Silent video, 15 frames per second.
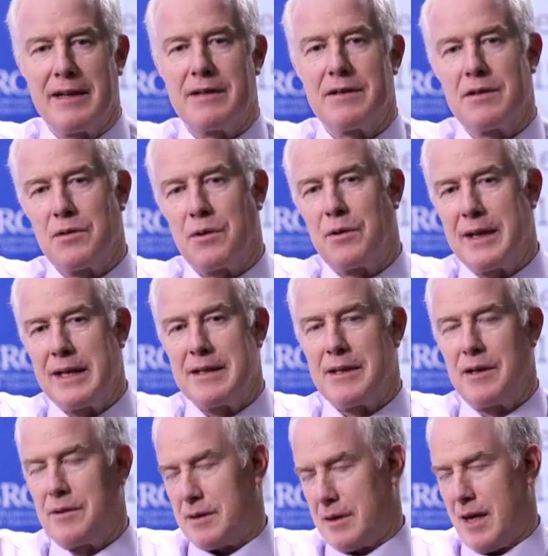stories,
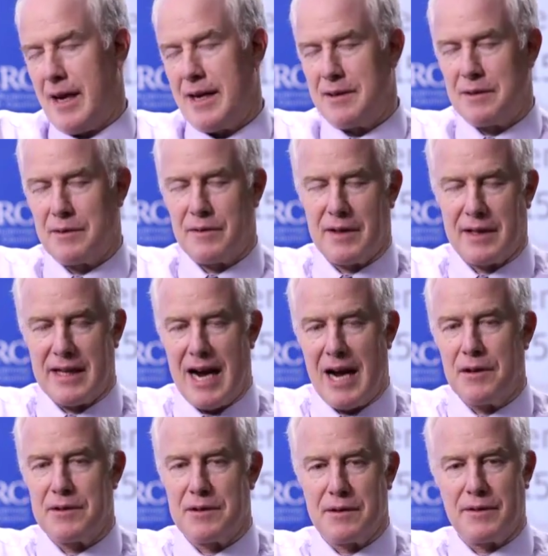those kinds of
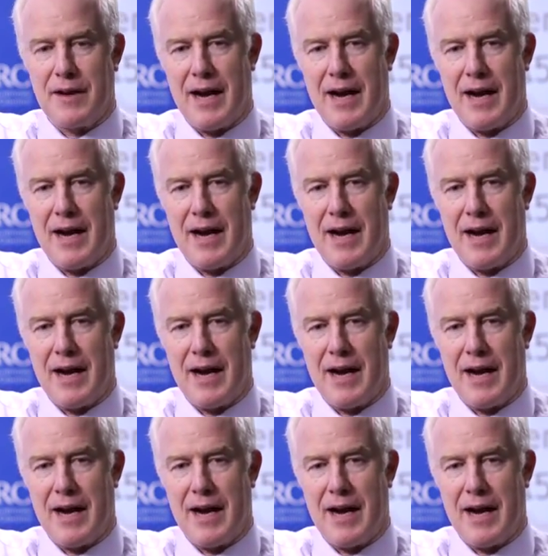accounts of